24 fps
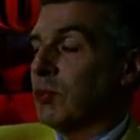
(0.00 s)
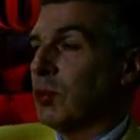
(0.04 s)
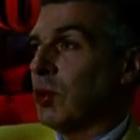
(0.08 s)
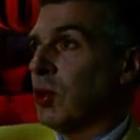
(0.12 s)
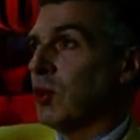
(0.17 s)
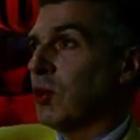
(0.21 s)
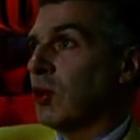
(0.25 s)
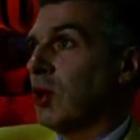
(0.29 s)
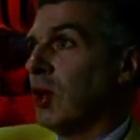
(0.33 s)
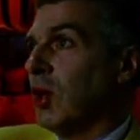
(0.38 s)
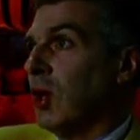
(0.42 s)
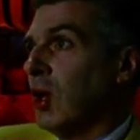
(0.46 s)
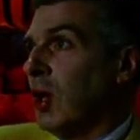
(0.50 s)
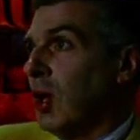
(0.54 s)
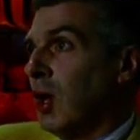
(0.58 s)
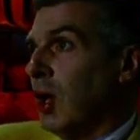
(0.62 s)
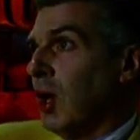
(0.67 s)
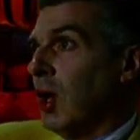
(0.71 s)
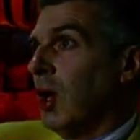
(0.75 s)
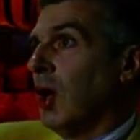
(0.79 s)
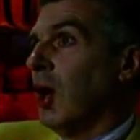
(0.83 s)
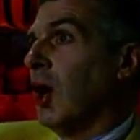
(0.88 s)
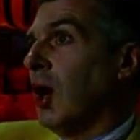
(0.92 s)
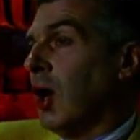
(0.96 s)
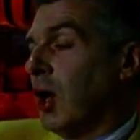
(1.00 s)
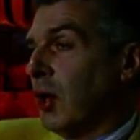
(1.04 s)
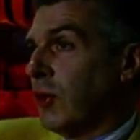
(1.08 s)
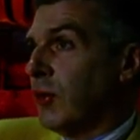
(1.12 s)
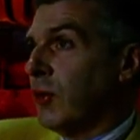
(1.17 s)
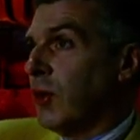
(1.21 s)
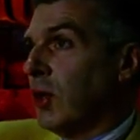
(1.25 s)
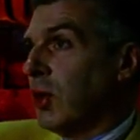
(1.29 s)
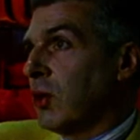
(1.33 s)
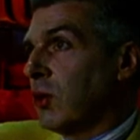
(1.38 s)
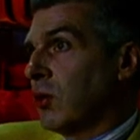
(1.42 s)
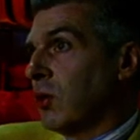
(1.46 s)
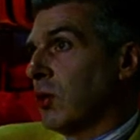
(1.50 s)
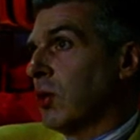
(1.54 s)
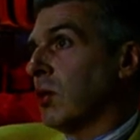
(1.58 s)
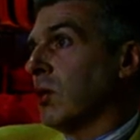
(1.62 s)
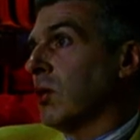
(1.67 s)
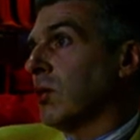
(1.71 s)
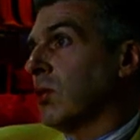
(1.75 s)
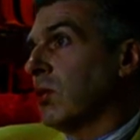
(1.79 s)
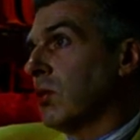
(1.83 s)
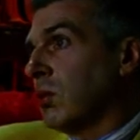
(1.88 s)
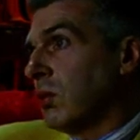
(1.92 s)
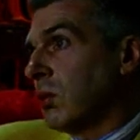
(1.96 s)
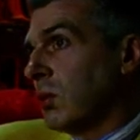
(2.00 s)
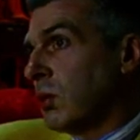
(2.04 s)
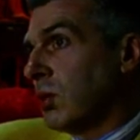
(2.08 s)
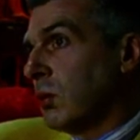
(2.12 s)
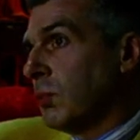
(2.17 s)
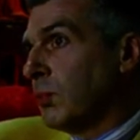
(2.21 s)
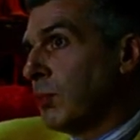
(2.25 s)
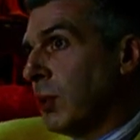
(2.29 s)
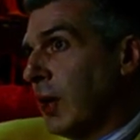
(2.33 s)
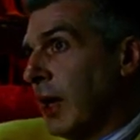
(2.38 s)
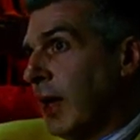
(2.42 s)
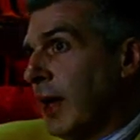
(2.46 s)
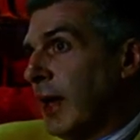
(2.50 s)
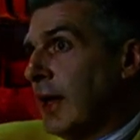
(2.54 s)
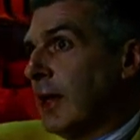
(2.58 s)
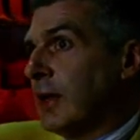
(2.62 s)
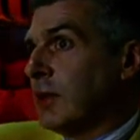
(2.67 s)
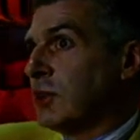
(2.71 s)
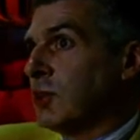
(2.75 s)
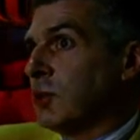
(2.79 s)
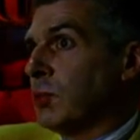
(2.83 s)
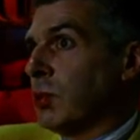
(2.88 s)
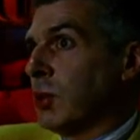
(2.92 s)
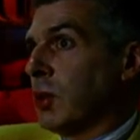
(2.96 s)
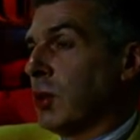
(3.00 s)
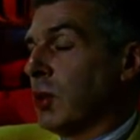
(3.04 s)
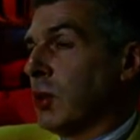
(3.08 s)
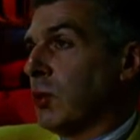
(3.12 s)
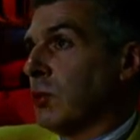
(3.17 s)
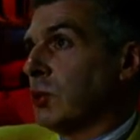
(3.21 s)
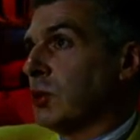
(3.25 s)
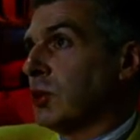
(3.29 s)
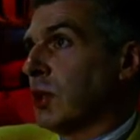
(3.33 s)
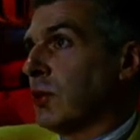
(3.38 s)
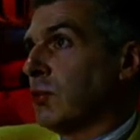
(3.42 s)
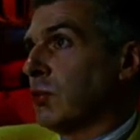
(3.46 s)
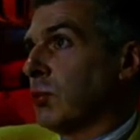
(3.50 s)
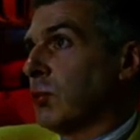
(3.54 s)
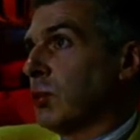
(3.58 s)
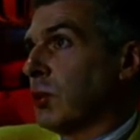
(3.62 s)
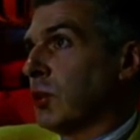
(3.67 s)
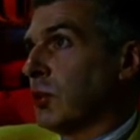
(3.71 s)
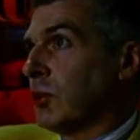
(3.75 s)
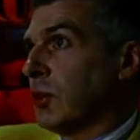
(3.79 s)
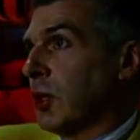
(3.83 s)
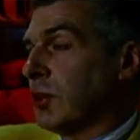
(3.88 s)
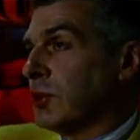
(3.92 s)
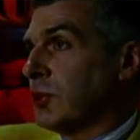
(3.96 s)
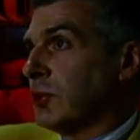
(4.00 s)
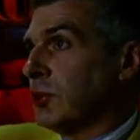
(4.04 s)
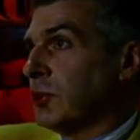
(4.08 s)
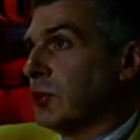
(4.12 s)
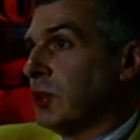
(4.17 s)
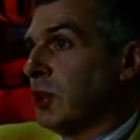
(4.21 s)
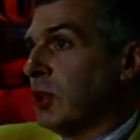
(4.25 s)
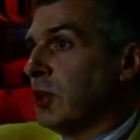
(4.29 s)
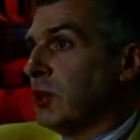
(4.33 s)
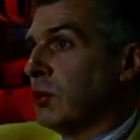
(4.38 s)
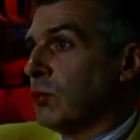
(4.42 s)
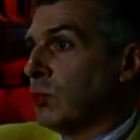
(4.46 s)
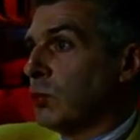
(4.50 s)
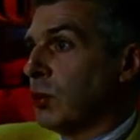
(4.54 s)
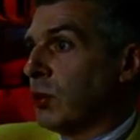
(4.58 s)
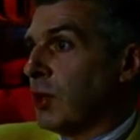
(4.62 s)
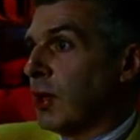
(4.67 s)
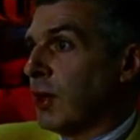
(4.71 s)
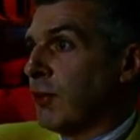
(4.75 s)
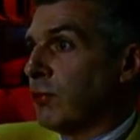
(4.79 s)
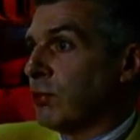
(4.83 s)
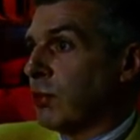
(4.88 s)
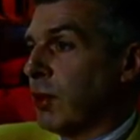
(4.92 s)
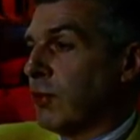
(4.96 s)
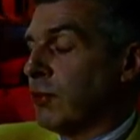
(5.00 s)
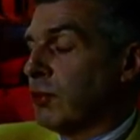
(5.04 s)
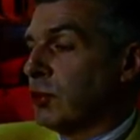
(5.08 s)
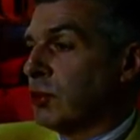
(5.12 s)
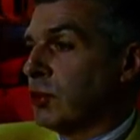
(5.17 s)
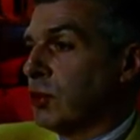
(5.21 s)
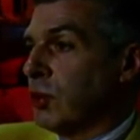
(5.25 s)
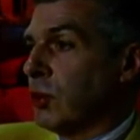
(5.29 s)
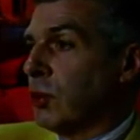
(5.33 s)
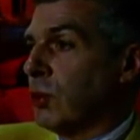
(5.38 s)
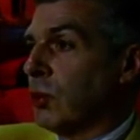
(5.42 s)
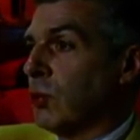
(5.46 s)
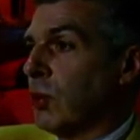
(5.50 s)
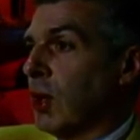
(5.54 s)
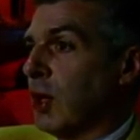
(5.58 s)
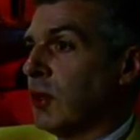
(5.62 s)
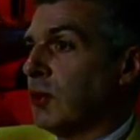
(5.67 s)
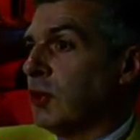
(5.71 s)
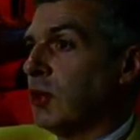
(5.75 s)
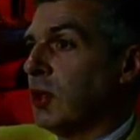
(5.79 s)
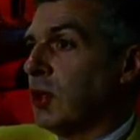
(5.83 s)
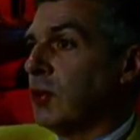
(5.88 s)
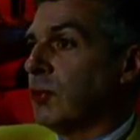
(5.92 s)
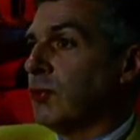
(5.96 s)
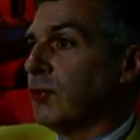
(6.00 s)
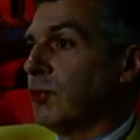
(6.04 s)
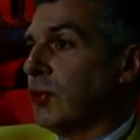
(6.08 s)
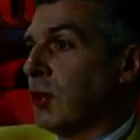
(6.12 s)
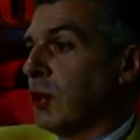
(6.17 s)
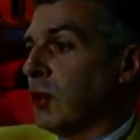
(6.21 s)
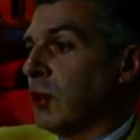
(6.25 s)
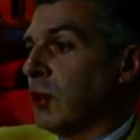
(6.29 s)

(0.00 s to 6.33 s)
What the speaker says: But I think that compared to Blur, which everybody does and did and will forever do, I didn't feel